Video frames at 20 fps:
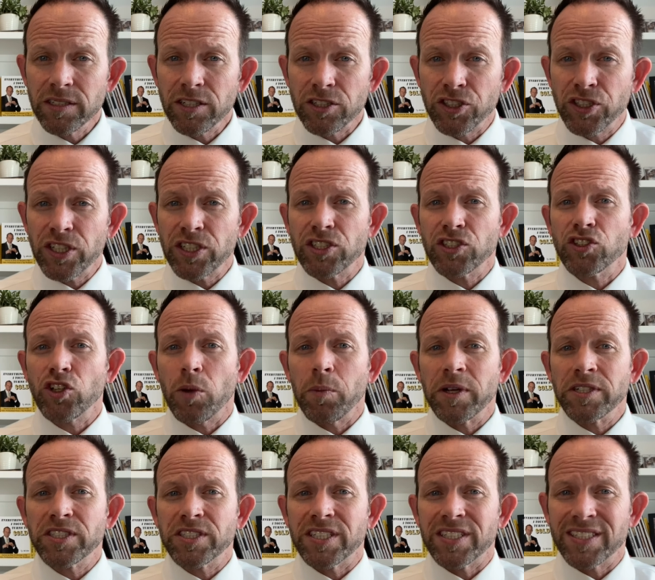There's just so
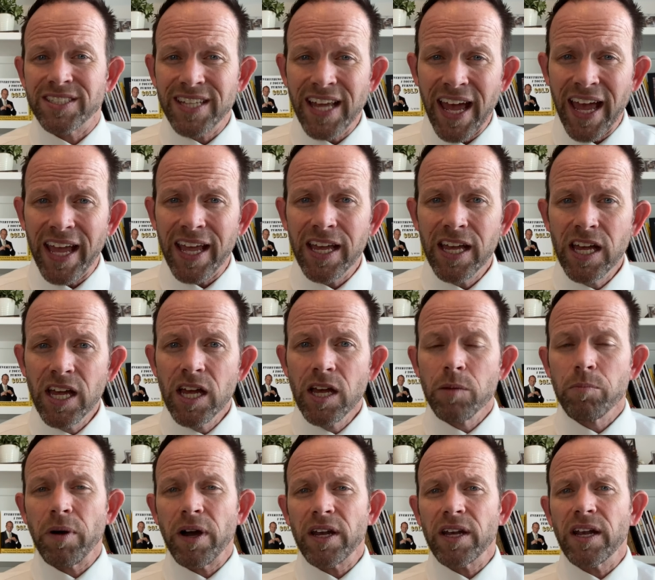much to say,
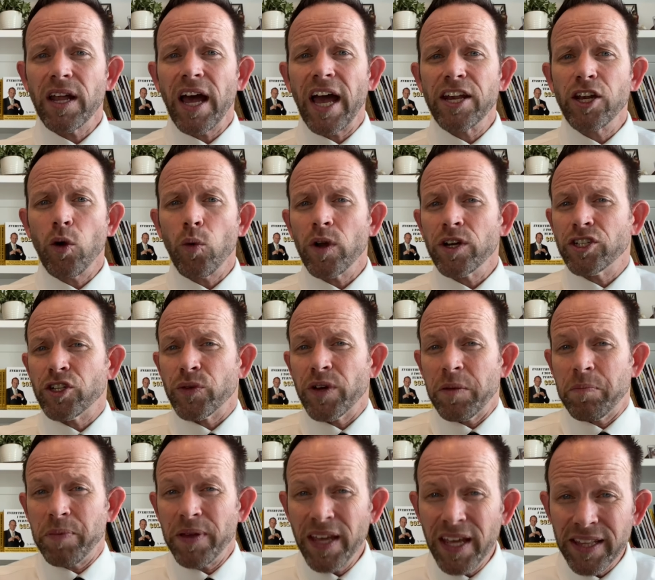but I don't want to
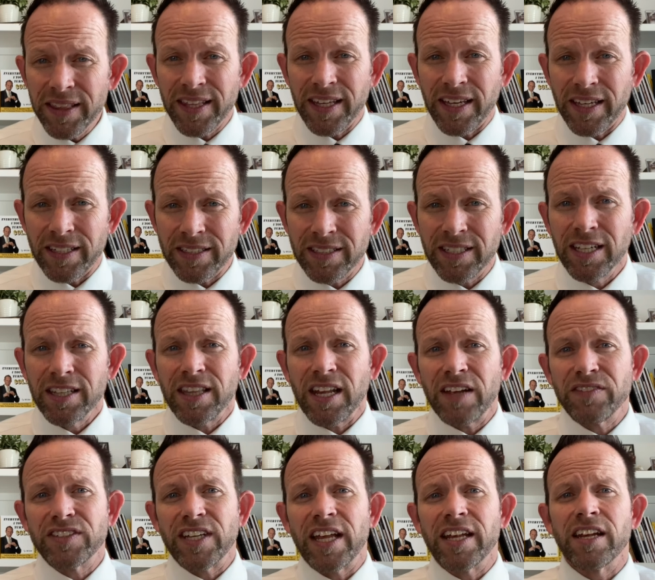repeat things that
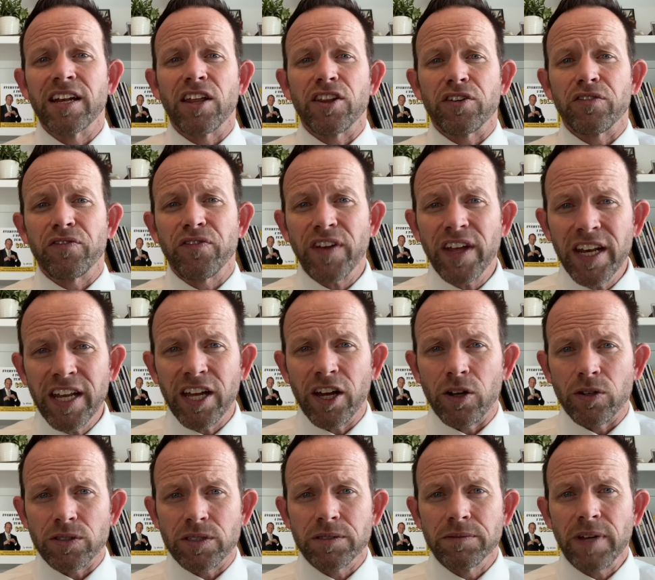I've said in other
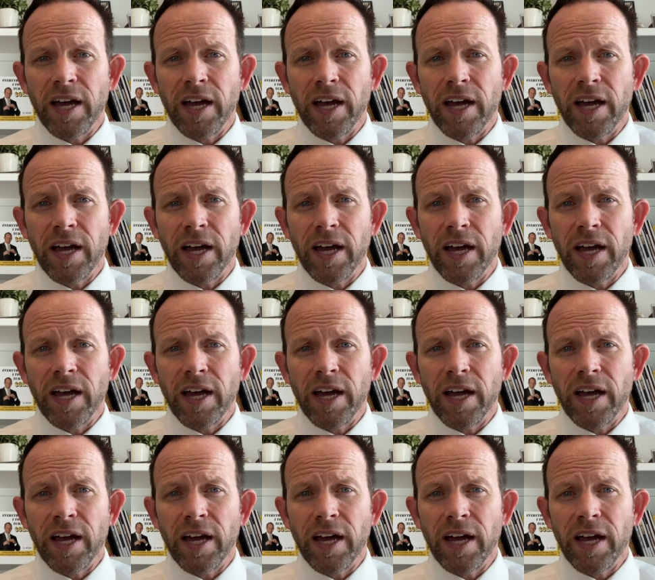videos.